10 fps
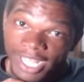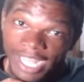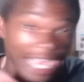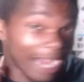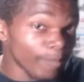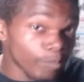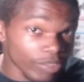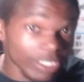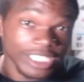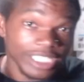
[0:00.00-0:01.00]
I'm
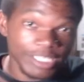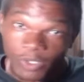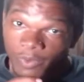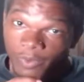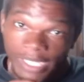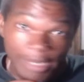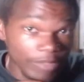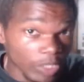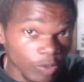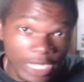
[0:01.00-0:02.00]
pretty smooth with it. I'm
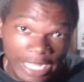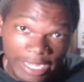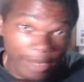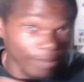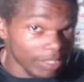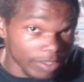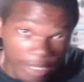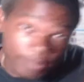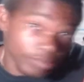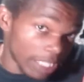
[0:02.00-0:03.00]
no guy. I'm
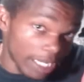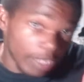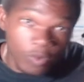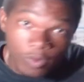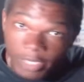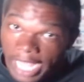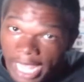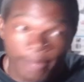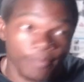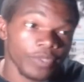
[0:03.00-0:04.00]
I'm not gonna
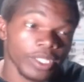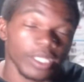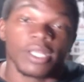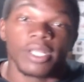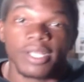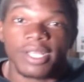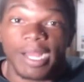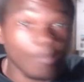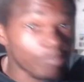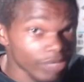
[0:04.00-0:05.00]
cap.
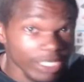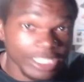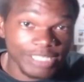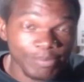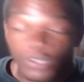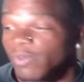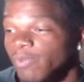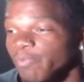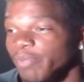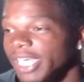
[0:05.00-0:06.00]
I'm pretty smooth,
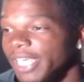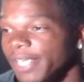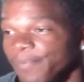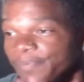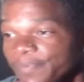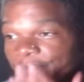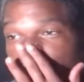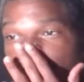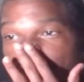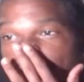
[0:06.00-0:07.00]
but
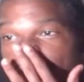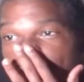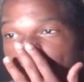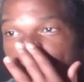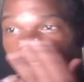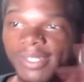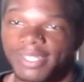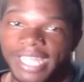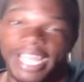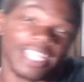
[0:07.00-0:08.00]

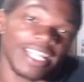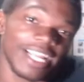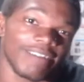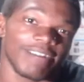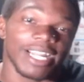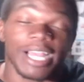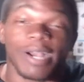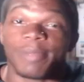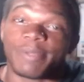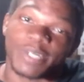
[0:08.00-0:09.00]
hey, like right now
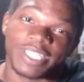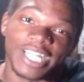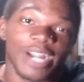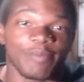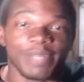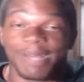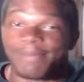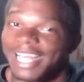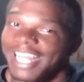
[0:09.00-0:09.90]
I'm in retirement. I'm not.